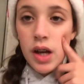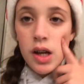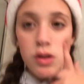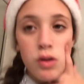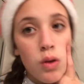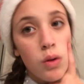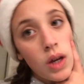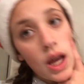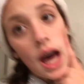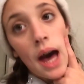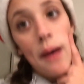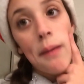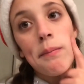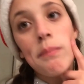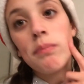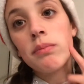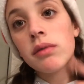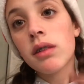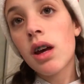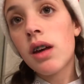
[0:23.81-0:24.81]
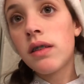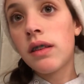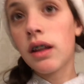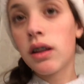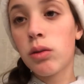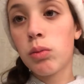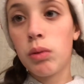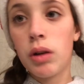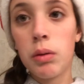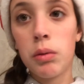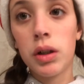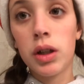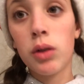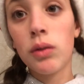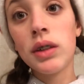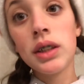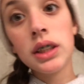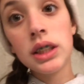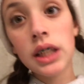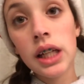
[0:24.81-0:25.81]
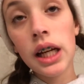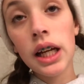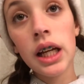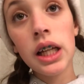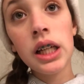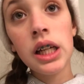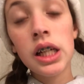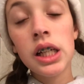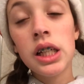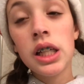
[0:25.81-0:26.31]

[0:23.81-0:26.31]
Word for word: So yeah, that's what we're doing today.